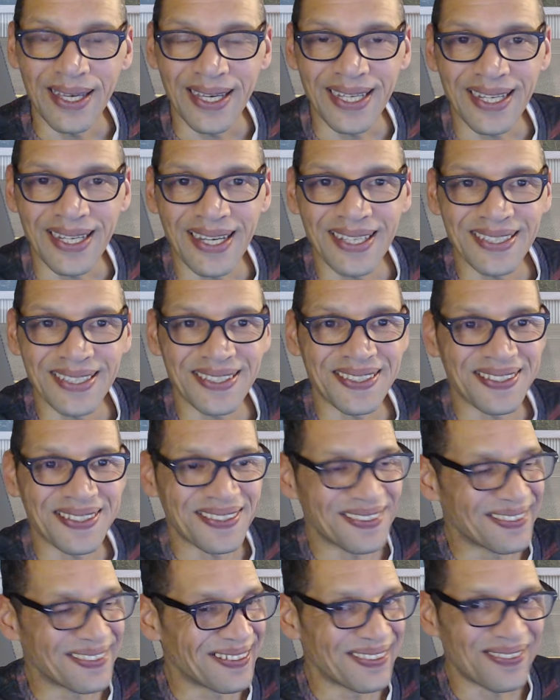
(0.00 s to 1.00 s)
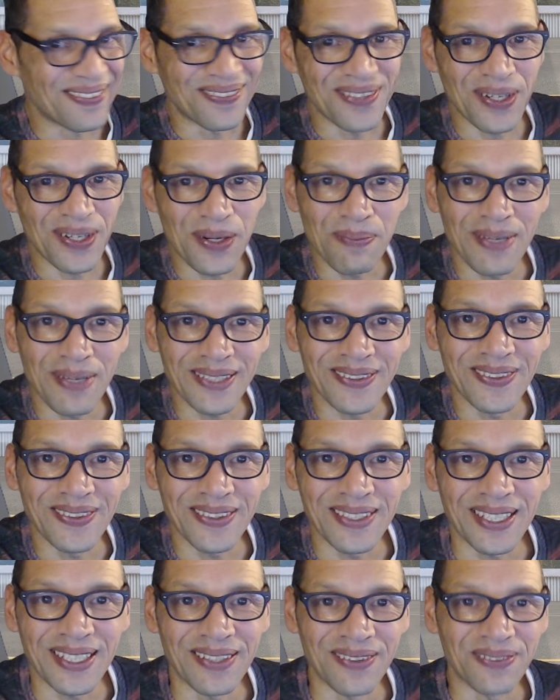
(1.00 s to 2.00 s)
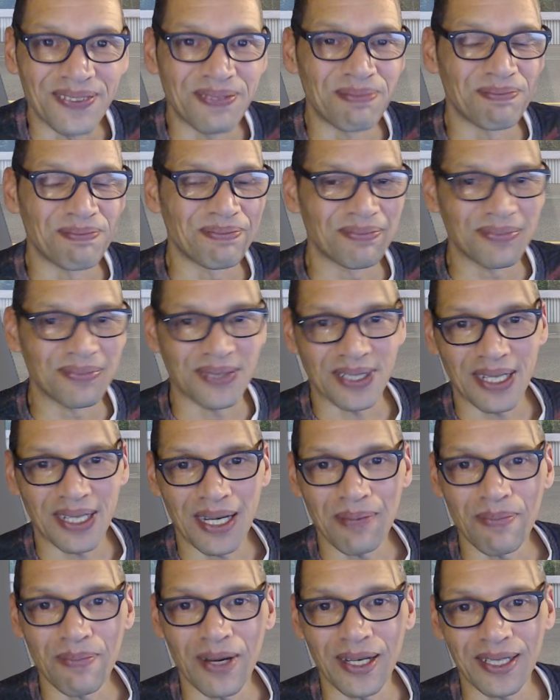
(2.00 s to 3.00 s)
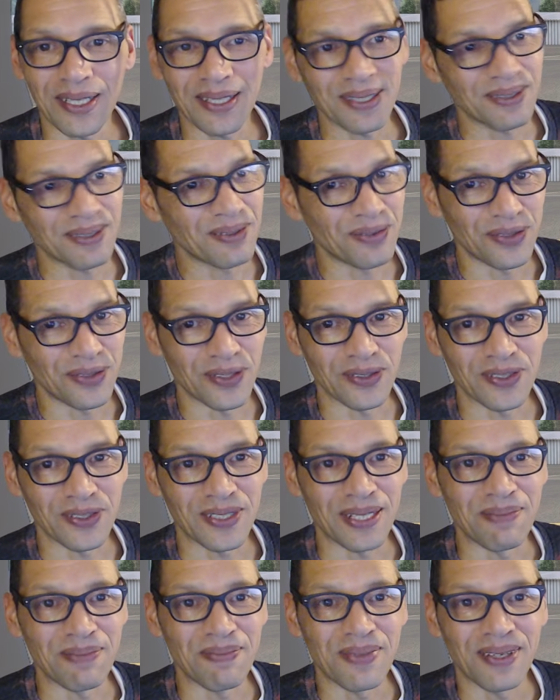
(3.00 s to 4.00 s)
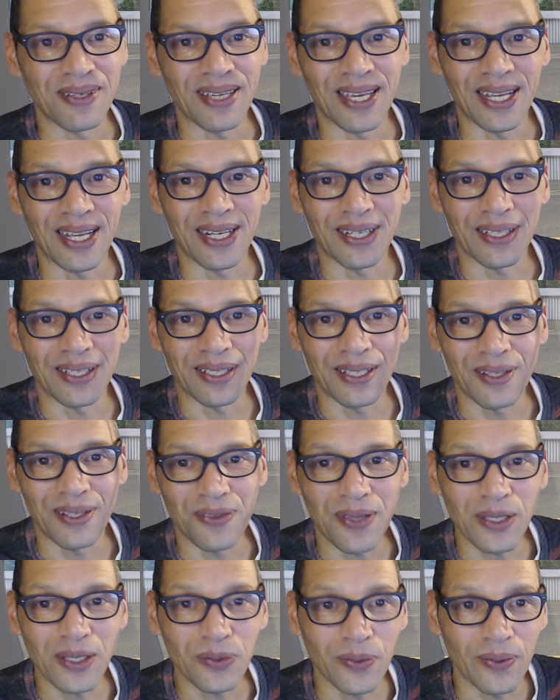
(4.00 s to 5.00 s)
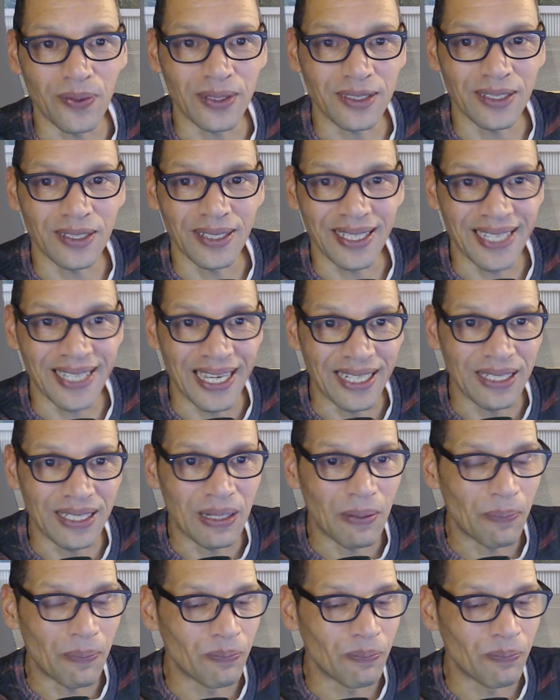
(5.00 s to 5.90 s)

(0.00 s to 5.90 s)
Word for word: Hey guys, welcome back to the channel. I'm Mike, VirtuSim, and uh, thanks for watching again.